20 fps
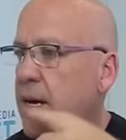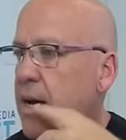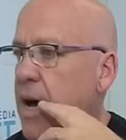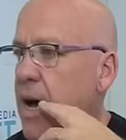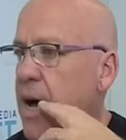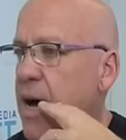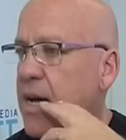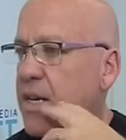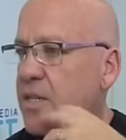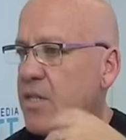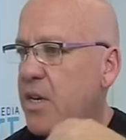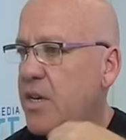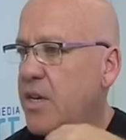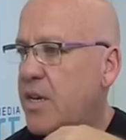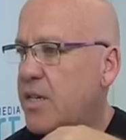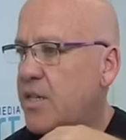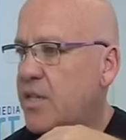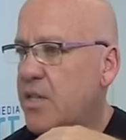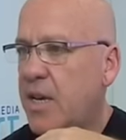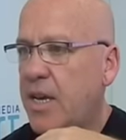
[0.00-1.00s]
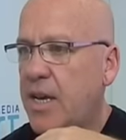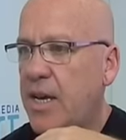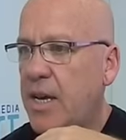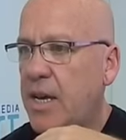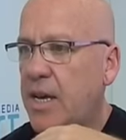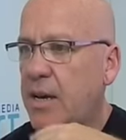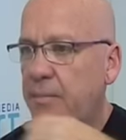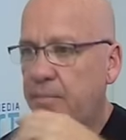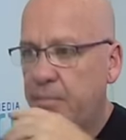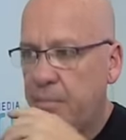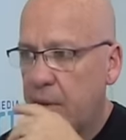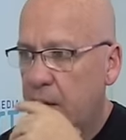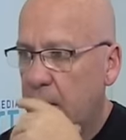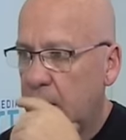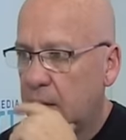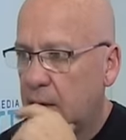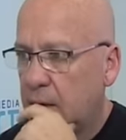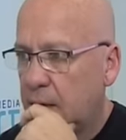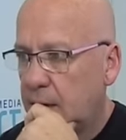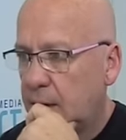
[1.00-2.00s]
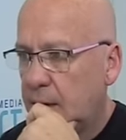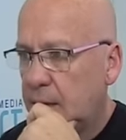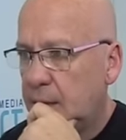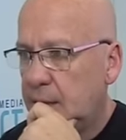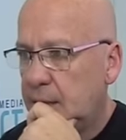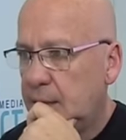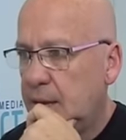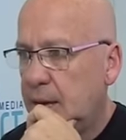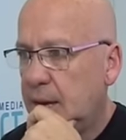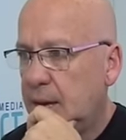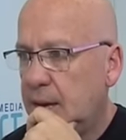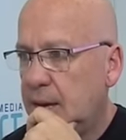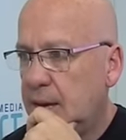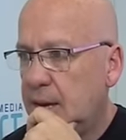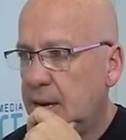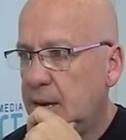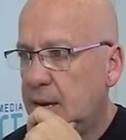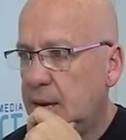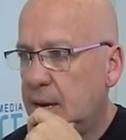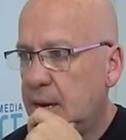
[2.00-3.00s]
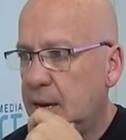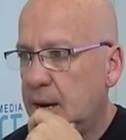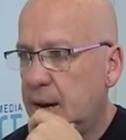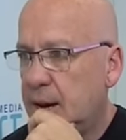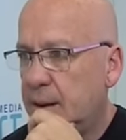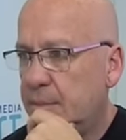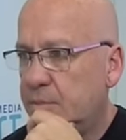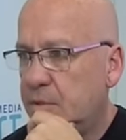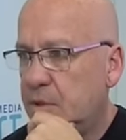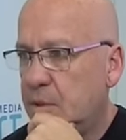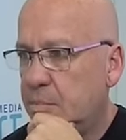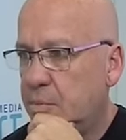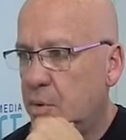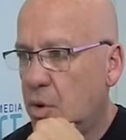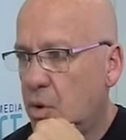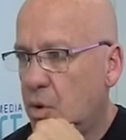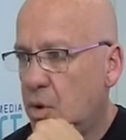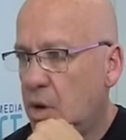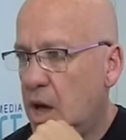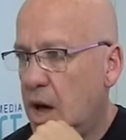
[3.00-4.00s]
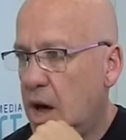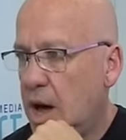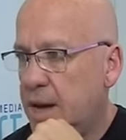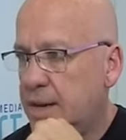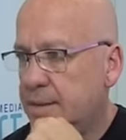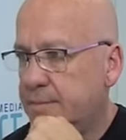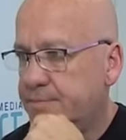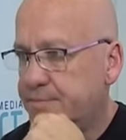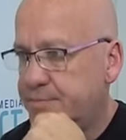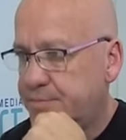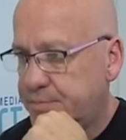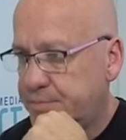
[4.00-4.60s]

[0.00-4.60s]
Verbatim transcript: Uh, so you can see here the, uh, the blue line.